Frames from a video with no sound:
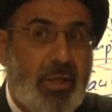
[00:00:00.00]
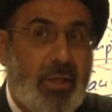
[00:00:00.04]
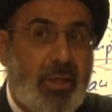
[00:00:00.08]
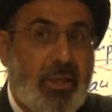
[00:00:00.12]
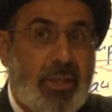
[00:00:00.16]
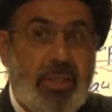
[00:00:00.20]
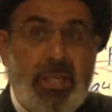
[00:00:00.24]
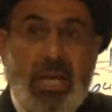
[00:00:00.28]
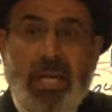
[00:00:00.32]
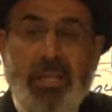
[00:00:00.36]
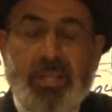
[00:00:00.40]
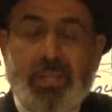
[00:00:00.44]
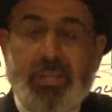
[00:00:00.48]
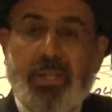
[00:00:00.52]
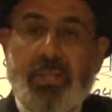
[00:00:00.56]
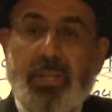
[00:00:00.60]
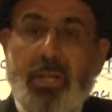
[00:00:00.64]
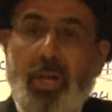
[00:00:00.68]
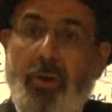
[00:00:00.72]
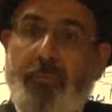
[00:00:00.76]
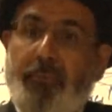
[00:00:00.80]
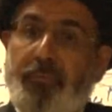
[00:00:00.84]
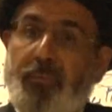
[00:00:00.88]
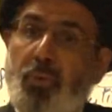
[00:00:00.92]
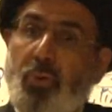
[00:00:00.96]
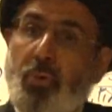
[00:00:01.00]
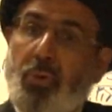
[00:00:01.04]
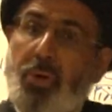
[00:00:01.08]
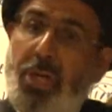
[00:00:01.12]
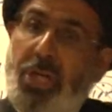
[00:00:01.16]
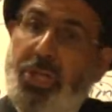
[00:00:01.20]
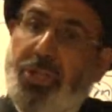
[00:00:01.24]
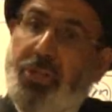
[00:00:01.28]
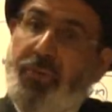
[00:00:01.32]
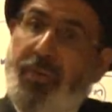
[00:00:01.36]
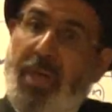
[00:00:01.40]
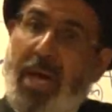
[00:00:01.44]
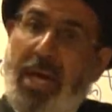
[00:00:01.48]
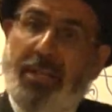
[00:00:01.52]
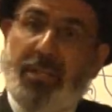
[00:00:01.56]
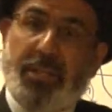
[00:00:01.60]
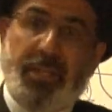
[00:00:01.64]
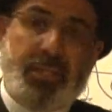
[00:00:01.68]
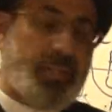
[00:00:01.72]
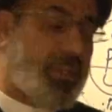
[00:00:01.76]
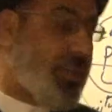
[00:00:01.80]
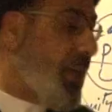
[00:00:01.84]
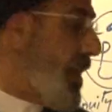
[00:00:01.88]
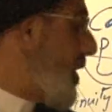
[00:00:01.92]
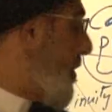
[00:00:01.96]
Yes, if you reach that
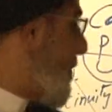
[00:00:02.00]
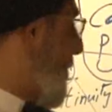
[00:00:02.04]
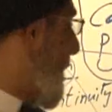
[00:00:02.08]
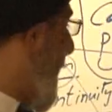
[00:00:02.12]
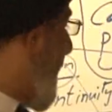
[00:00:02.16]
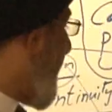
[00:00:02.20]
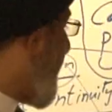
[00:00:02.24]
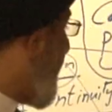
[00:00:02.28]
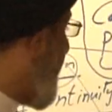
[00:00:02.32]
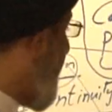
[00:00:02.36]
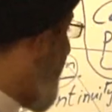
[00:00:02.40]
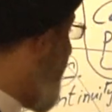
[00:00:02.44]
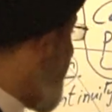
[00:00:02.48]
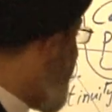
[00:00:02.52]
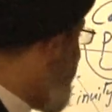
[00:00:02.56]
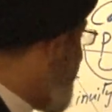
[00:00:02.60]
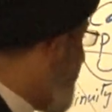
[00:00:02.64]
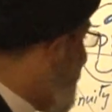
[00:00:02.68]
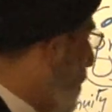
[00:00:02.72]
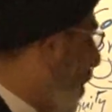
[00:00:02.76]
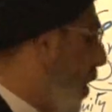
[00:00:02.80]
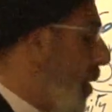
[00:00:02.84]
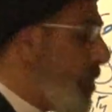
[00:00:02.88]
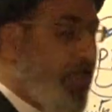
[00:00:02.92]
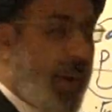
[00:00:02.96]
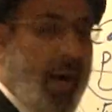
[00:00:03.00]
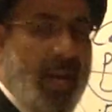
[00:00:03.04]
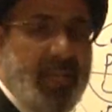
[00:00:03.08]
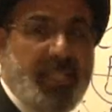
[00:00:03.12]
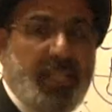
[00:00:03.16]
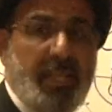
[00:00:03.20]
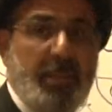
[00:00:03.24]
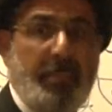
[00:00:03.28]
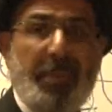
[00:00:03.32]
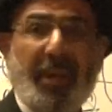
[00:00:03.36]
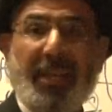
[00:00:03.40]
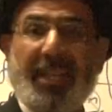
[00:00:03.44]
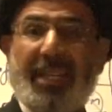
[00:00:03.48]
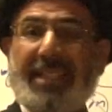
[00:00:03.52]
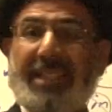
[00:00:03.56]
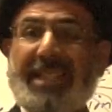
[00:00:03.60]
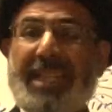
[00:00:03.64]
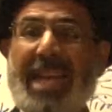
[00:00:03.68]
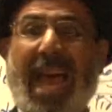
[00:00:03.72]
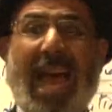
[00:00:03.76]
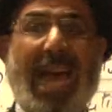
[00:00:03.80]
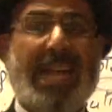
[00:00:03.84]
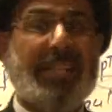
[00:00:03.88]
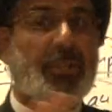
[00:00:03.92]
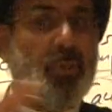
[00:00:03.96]
state that there is no
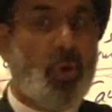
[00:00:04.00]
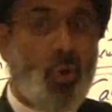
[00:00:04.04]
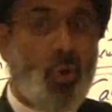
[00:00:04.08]
possibility at